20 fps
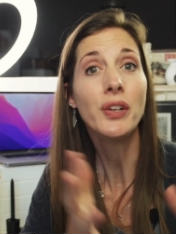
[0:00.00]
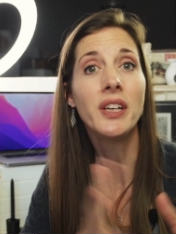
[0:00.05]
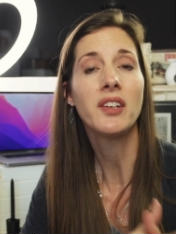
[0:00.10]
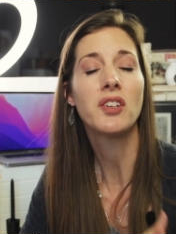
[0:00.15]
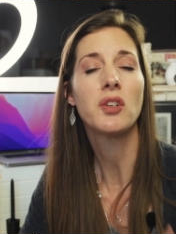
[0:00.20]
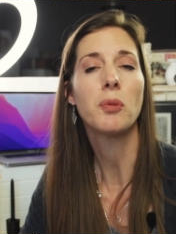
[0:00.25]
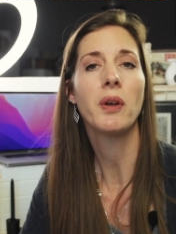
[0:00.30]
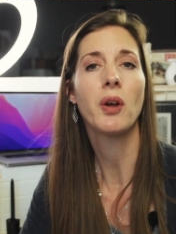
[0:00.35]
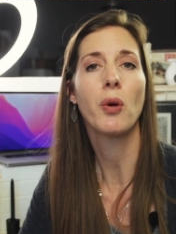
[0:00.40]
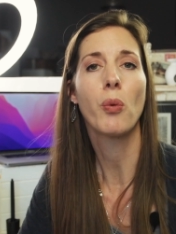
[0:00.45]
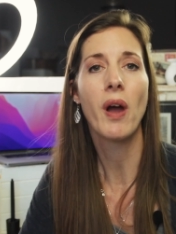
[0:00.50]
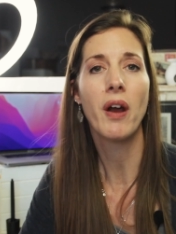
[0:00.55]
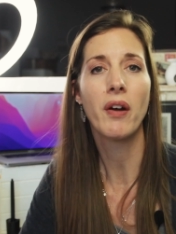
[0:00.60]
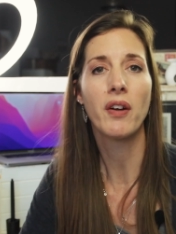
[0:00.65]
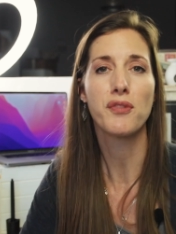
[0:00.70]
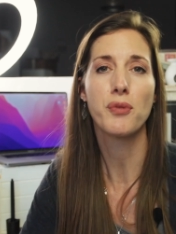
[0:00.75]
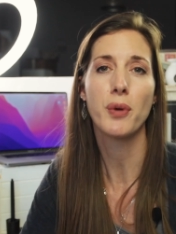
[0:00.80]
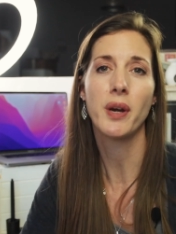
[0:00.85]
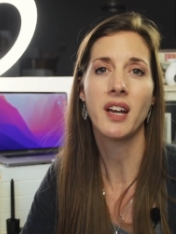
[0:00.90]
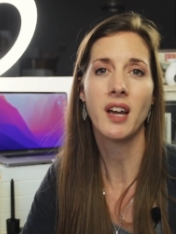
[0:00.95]
need to be aware
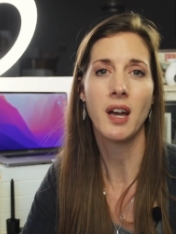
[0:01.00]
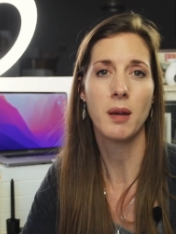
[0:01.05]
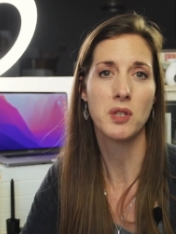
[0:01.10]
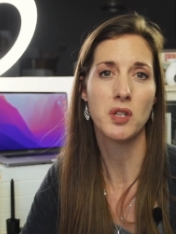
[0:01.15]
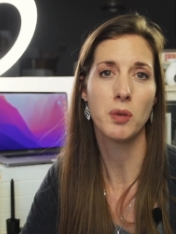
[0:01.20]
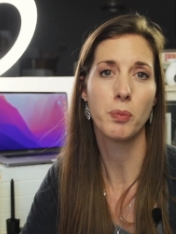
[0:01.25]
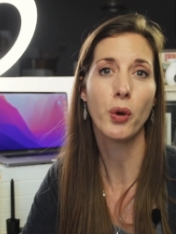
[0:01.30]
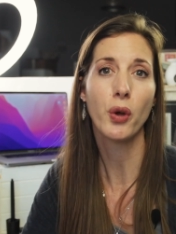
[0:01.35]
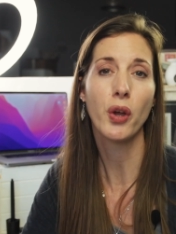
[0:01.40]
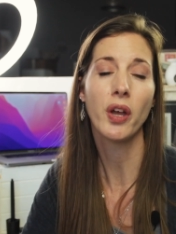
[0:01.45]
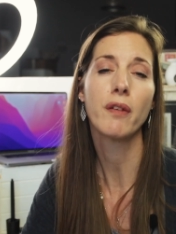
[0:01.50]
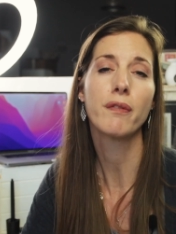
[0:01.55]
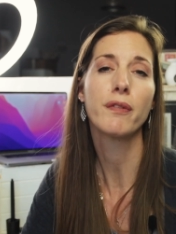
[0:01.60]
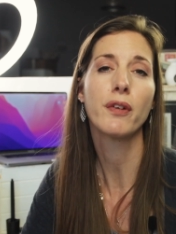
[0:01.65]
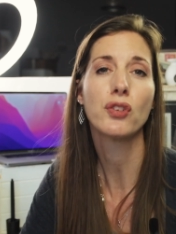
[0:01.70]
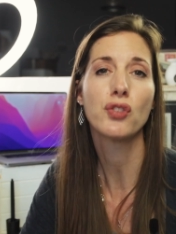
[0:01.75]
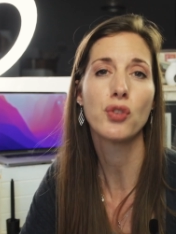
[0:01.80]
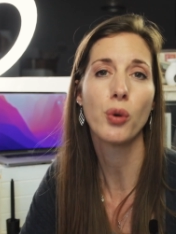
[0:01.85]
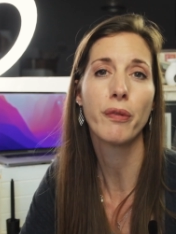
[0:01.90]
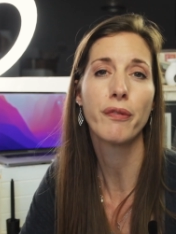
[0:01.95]
of when it comes to booking a
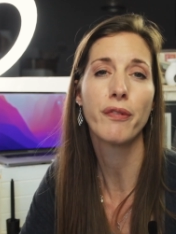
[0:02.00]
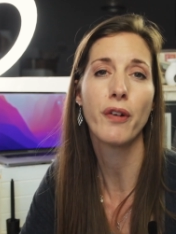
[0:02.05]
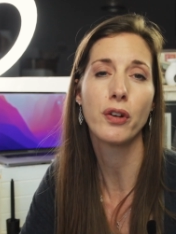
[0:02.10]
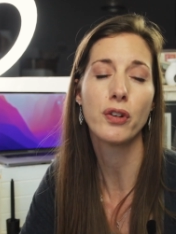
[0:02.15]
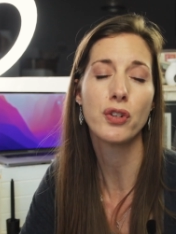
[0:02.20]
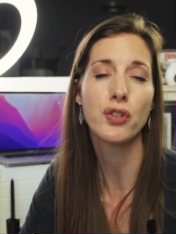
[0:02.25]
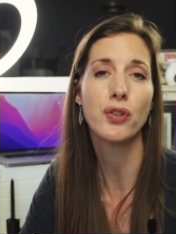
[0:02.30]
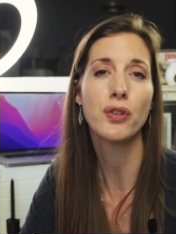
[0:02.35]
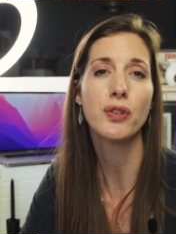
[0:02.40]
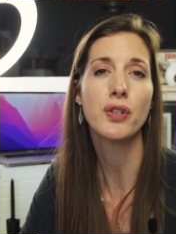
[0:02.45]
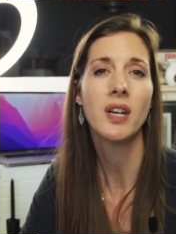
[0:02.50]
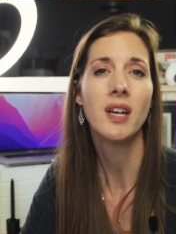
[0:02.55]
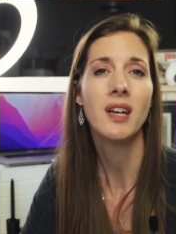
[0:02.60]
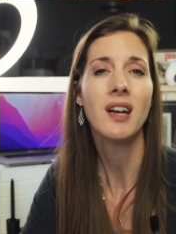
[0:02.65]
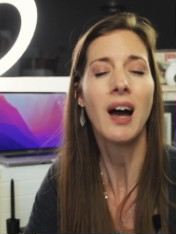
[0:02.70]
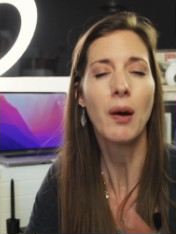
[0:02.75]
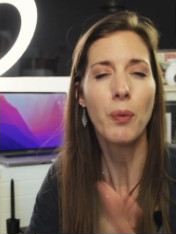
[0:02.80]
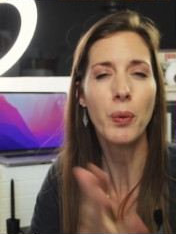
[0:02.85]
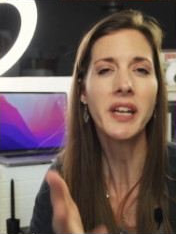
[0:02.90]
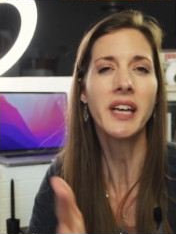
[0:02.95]
virtual photo shoot,
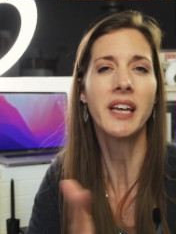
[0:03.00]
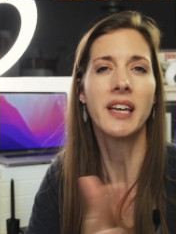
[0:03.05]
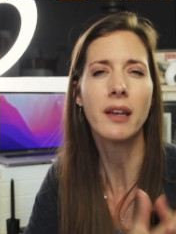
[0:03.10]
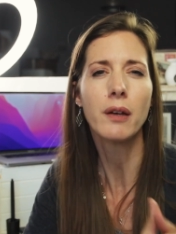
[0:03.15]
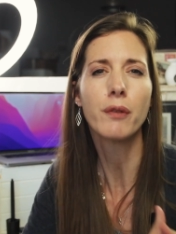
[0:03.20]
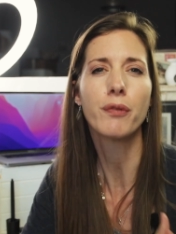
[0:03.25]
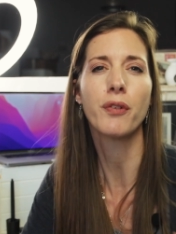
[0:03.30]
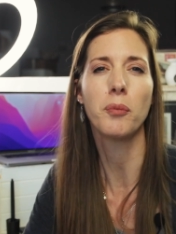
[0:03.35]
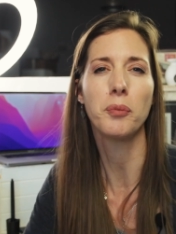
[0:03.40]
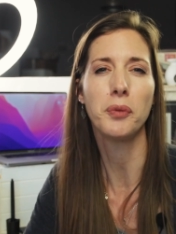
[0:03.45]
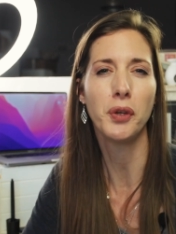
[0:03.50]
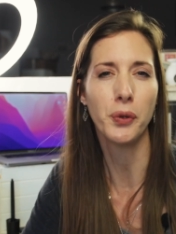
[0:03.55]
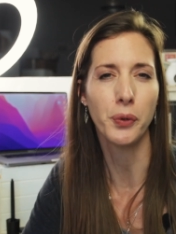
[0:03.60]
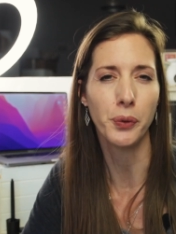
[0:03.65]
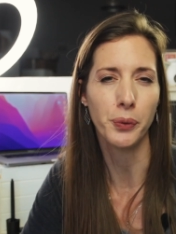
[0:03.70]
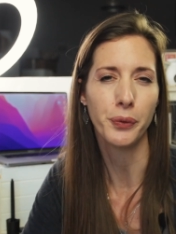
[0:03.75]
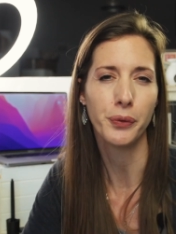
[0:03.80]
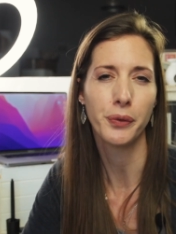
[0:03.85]
I want to hear from you.